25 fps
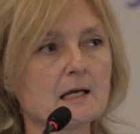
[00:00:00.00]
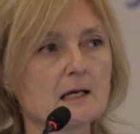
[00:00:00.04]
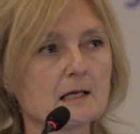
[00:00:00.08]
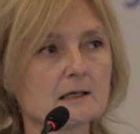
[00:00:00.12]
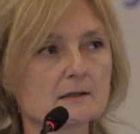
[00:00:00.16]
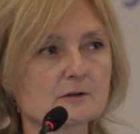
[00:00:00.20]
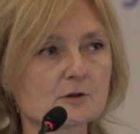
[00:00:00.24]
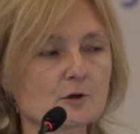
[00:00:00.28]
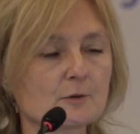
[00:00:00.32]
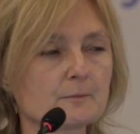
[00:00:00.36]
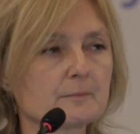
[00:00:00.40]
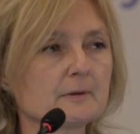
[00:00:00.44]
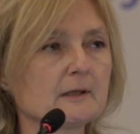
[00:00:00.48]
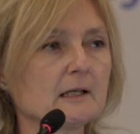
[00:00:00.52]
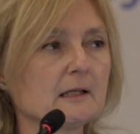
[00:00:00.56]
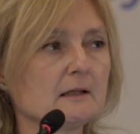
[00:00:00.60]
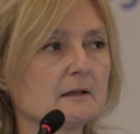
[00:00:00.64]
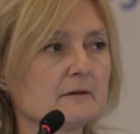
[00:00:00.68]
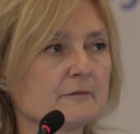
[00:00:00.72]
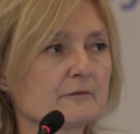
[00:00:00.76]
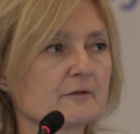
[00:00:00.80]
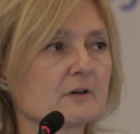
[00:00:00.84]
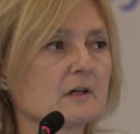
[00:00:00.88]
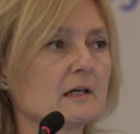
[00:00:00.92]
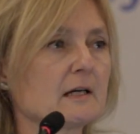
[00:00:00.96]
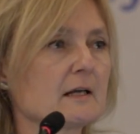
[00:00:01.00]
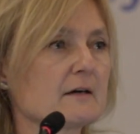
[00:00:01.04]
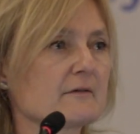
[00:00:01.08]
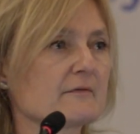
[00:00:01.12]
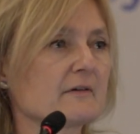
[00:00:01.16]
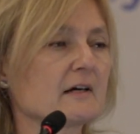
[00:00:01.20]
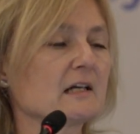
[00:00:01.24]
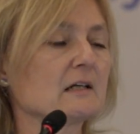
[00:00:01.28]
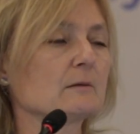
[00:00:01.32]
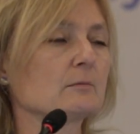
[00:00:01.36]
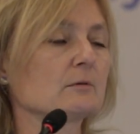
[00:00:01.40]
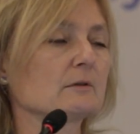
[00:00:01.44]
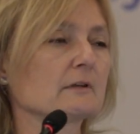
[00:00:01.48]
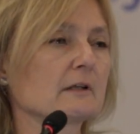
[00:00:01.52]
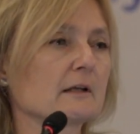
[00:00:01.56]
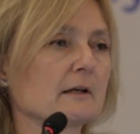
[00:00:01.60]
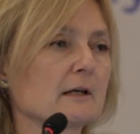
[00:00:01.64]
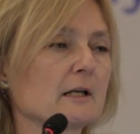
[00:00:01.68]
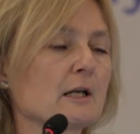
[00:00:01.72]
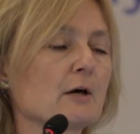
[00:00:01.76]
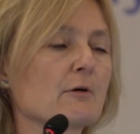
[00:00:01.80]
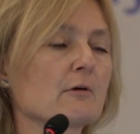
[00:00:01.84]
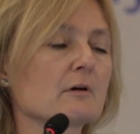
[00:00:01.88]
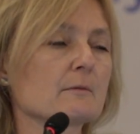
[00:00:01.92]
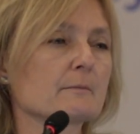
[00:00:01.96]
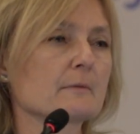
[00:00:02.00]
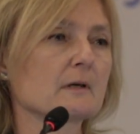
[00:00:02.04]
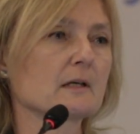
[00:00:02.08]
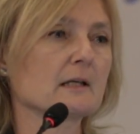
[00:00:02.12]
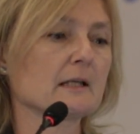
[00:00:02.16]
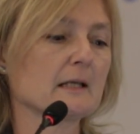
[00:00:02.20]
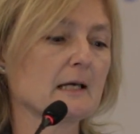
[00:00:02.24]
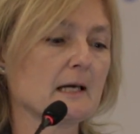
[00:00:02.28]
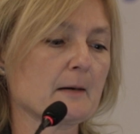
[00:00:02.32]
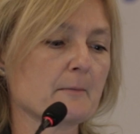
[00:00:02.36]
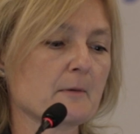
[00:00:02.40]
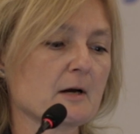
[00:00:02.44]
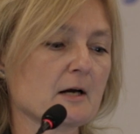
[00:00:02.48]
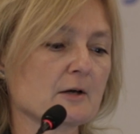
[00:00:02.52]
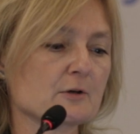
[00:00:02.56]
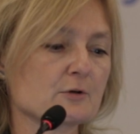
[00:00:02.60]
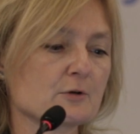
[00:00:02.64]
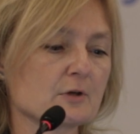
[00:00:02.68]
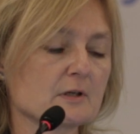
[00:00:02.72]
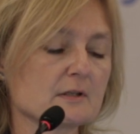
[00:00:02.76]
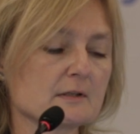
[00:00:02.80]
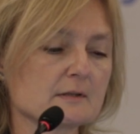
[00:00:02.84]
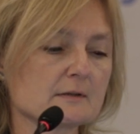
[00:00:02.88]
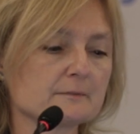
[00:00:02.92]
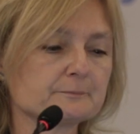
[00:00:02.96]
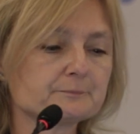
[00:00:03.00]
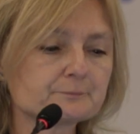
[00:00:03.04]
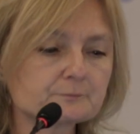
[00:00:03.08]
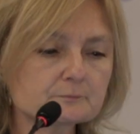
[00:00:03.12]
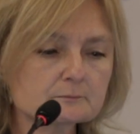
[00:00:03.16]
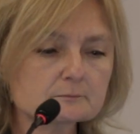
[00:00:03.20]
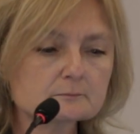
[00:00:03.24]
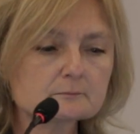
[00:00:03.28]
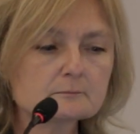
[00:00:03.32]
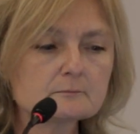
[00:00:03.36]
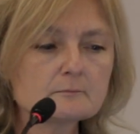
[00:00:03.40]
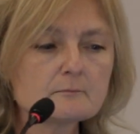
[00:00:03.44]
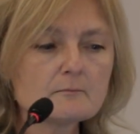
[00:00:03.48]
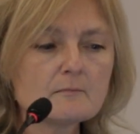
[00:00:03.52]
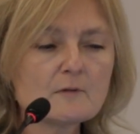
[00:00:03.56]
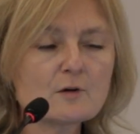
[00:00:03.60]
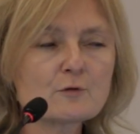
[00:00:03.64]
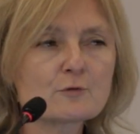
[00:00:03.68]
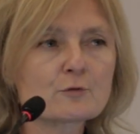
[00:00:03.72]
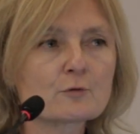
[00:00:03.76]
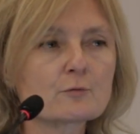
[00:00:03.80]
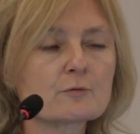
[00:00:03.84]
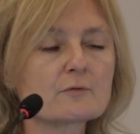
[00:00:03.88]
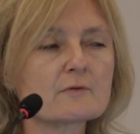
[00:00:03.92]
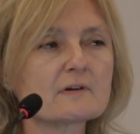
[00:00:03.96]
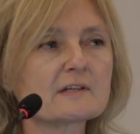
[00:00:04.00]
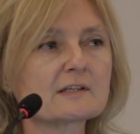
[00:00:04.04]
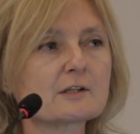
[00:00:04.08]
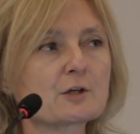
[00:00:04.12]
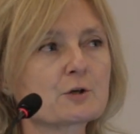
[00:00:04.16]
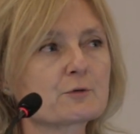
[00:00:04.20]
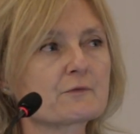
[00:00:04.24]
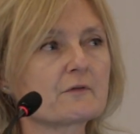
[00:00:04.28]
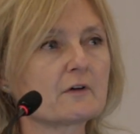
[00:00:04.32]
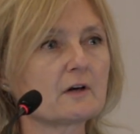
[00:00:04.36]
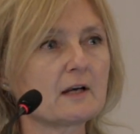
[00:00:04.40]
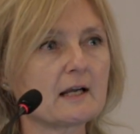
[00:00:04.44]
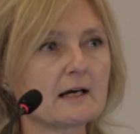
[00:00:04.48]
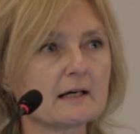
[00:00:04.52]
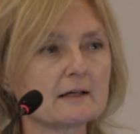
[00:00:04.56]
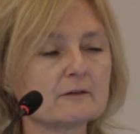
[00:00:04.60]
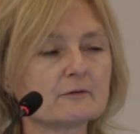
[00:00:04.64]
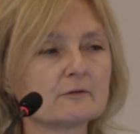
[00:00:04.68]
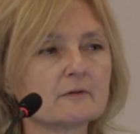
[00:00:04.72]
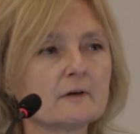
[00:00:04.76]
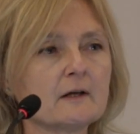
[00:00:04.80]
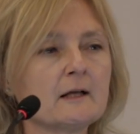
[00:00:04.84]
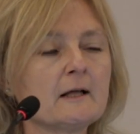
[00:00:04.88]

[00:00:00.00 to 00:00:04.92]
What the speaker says: is completely freely available in low and middle-income countries through Research for Life.